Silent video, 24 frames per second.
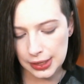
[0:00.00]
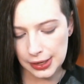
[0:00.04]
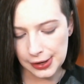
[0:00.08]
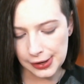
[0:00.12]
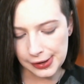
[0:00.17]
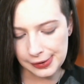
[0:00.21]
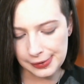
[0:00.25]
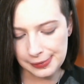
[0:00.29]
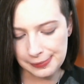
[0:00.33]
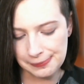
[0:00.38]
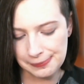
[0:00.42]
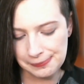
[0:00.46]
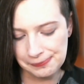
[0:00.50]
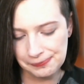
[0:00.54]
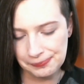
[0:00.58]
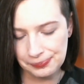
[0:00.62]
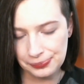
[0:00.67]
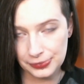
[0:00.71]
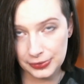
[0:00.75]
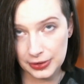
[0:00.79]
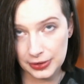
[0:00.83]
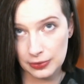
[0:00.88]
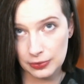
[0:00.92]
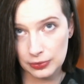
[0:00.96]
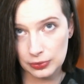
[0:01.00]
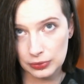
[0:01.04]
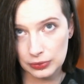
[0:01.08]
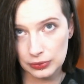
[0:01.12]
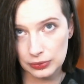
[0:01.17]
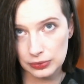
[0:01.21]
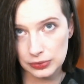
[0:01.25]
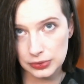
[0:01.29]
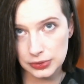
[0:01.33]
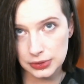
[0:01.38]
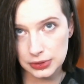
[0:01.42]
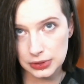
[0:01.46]

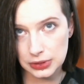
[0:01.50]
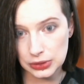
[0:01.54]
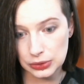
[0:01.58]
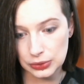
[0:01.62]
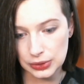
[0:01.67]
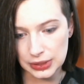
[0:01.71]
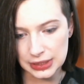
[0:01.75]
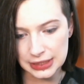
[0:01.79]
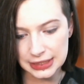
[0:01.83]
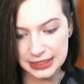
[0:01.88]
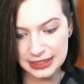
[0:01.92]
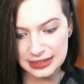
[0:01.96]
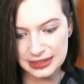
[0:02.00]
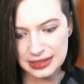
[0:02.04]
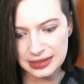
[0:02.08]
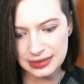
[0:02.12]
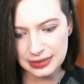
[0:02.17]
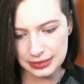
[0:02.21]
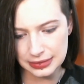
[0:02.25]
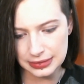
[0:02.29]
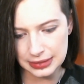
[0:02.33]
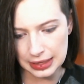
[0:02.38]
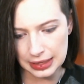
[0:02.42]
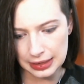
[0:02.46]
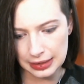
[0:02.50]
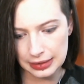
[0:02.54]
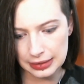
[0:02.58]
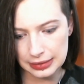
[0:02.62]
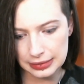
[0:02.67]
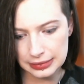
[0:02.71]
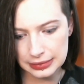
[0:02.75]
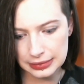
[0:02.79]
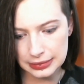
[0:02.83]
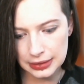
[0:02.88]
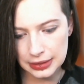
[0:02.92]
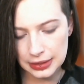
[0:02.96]
You can see the
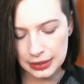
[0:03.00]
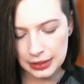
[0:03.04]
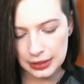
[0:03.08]
sand.